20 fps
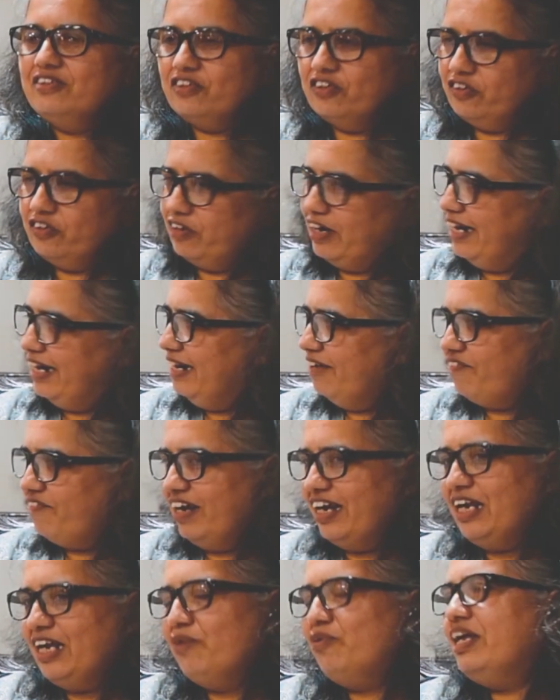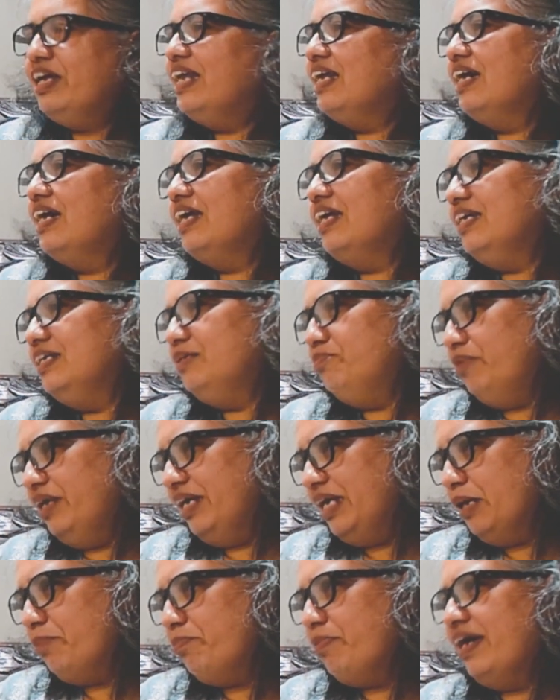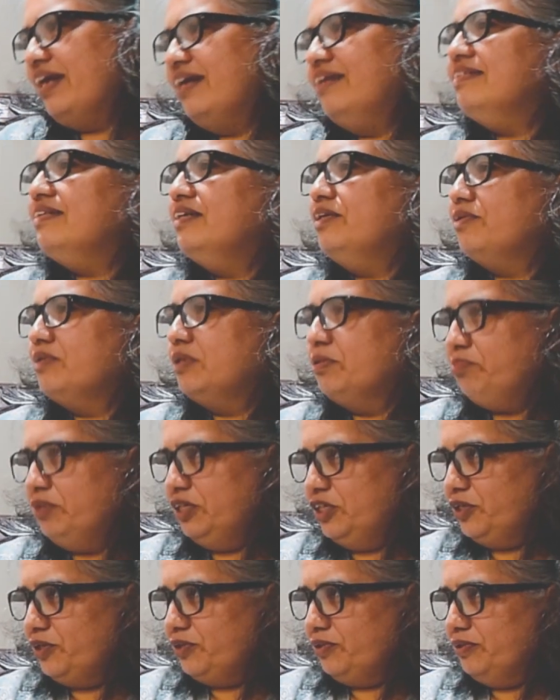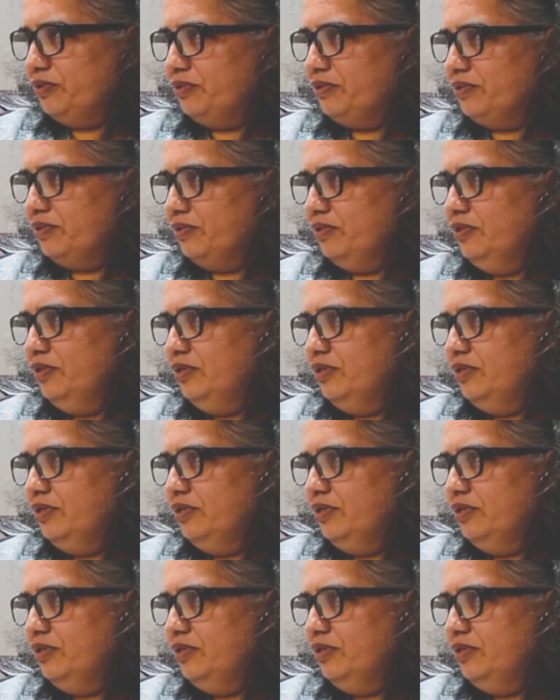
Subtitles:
So I definitely would encourage bringing parents into the picture also.